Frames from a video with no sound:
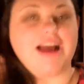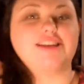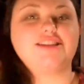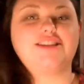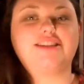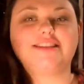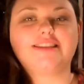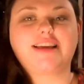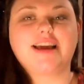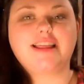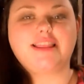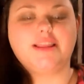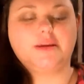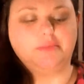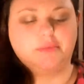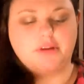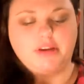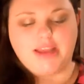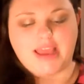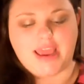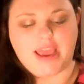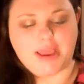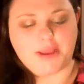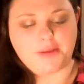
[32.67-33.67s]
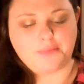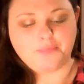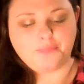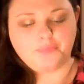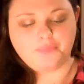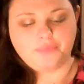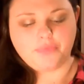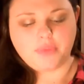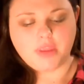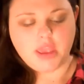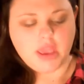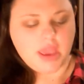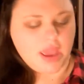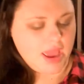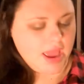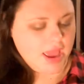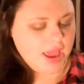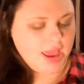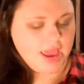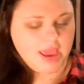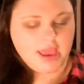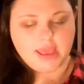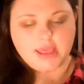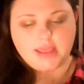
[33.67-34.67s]
I just got them today.
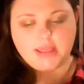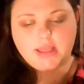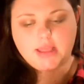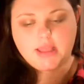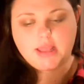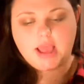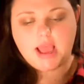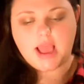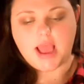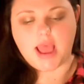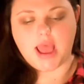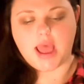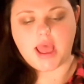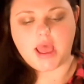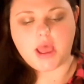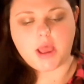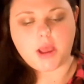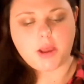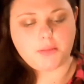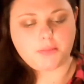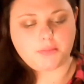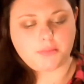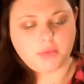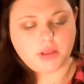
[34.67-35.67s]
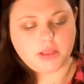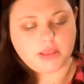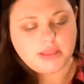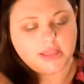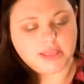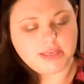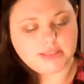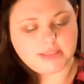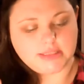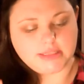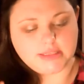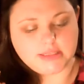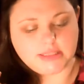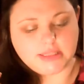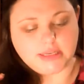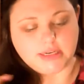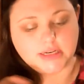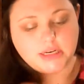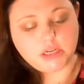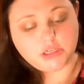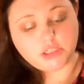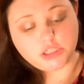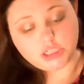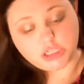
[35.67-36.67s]
And um, this is the
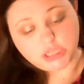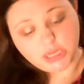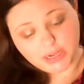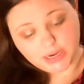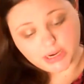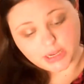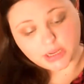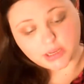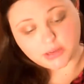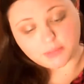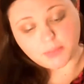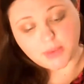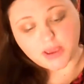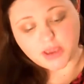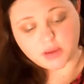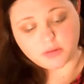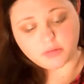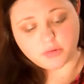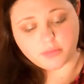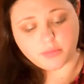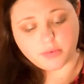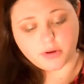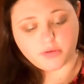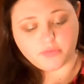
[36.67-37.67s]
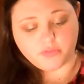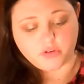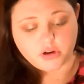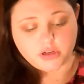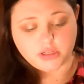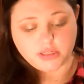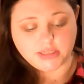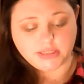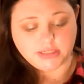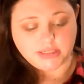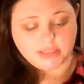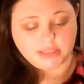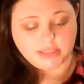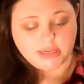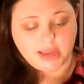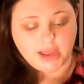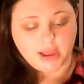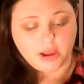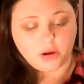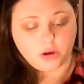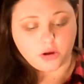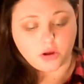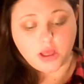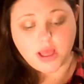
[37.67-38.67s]
Neutrogena Makeup Remover Cleansing
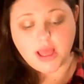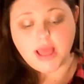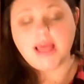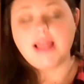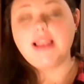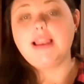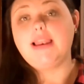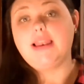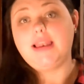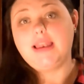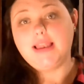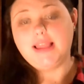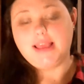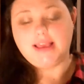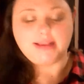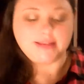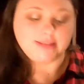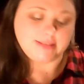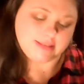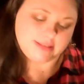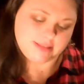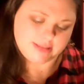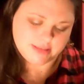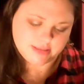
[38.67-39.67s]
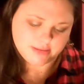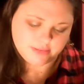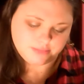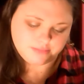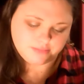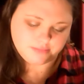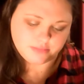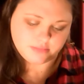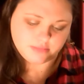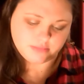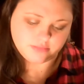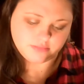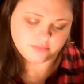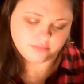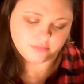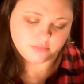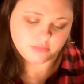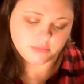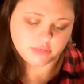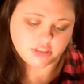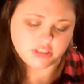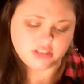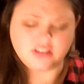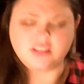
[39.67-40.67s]
Towel let
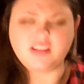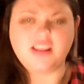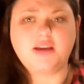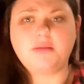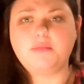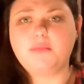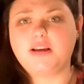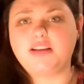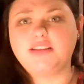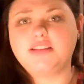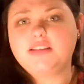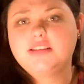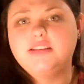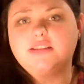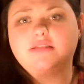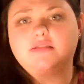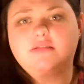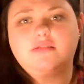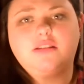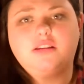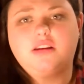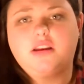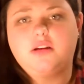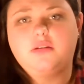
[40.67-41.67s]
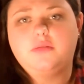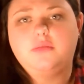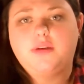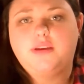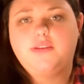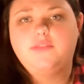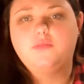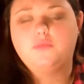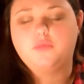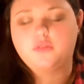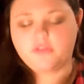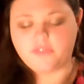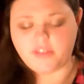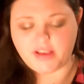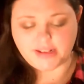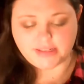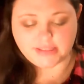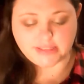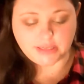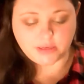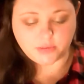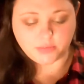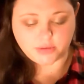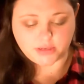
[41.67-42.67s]
So that makes it, you know, even more
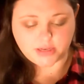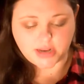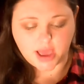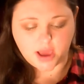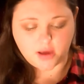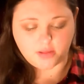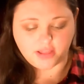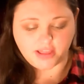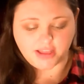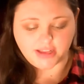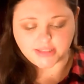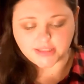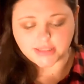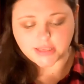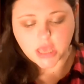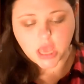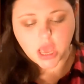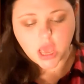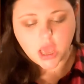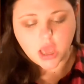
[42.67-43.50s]
fancy with towelettes.